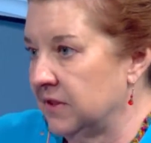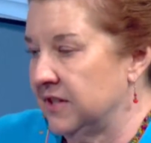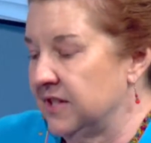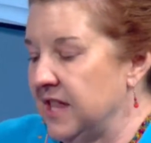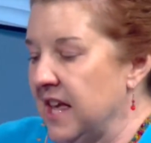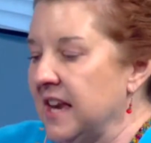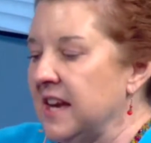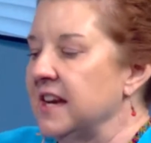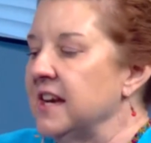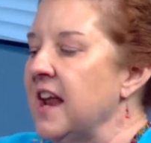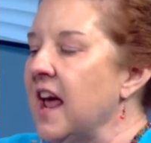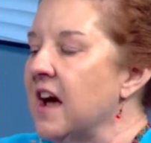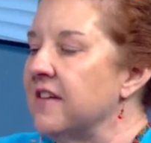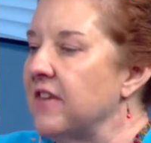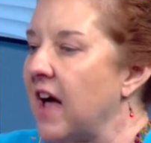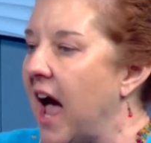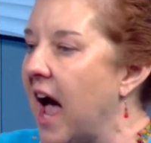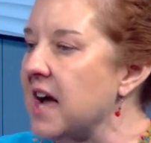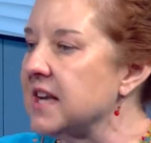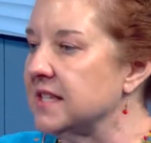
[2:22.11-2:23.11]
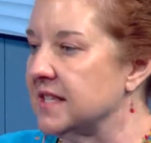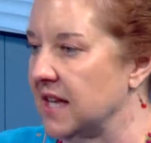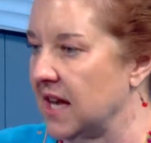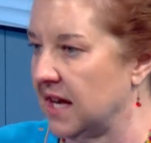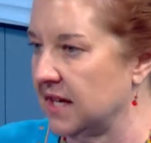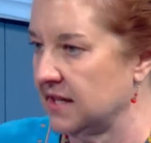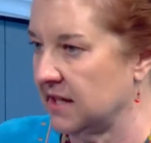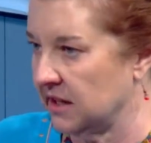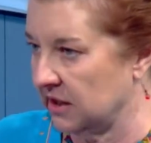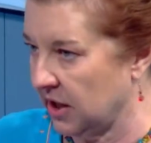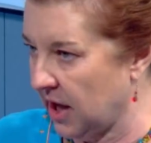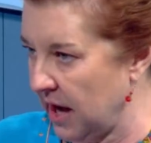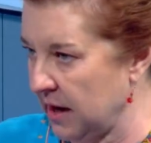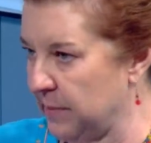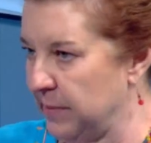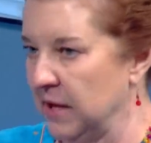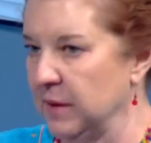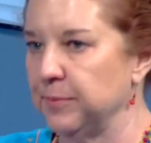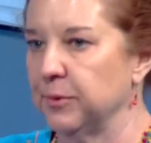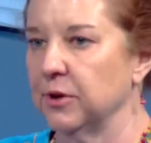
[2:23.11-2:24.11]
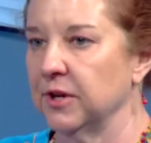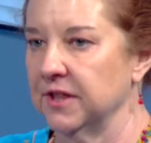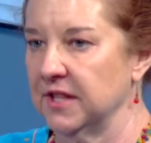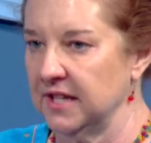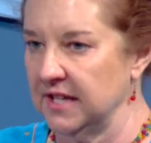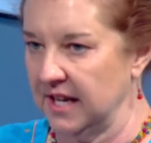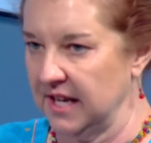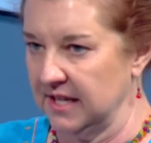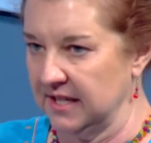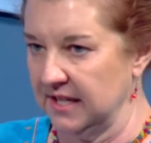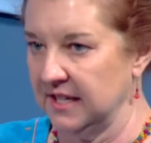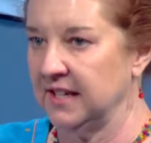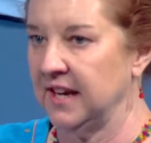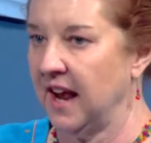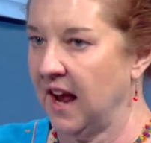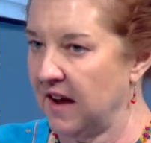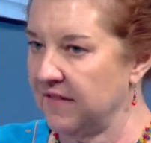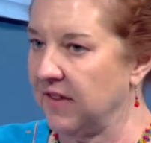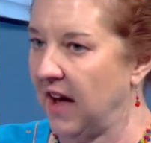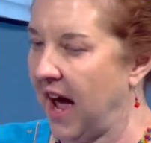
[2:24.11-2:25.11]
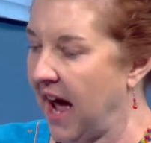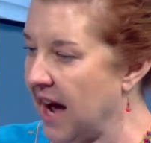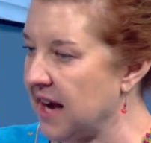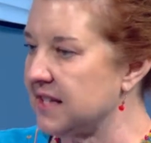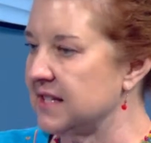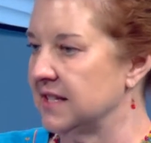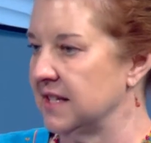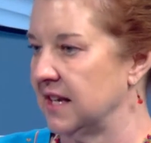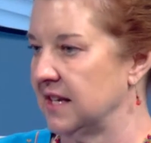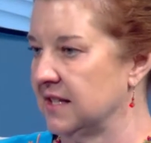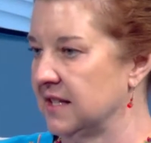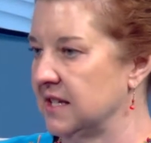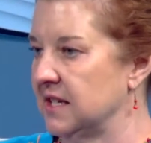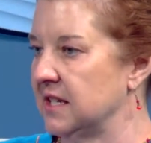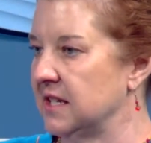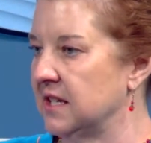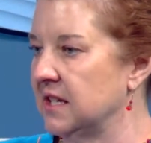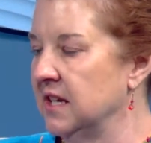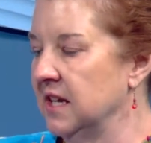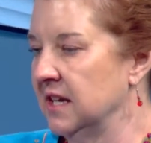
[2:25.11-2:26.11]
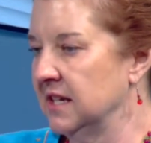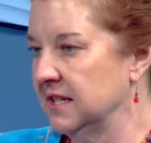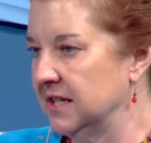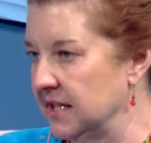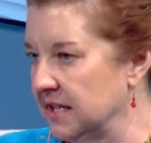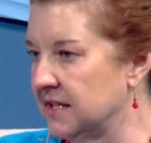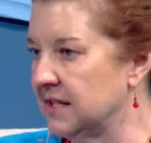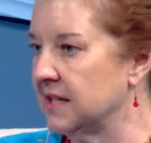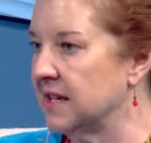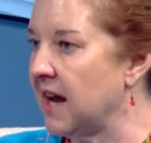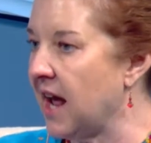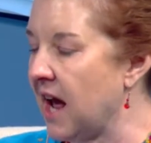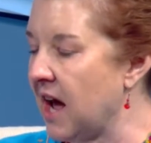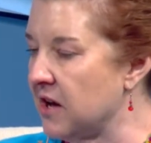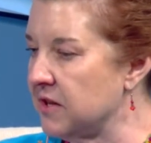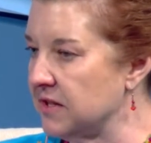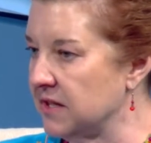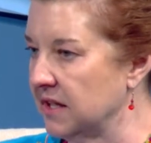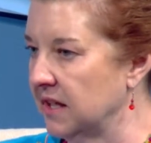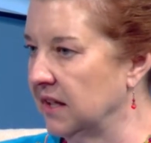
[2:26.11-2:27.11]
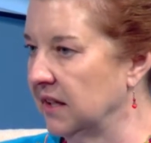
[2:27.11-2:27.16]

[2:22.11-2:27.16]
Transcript: they didn't have access. A lot of people in the day didn't have access to decent housing.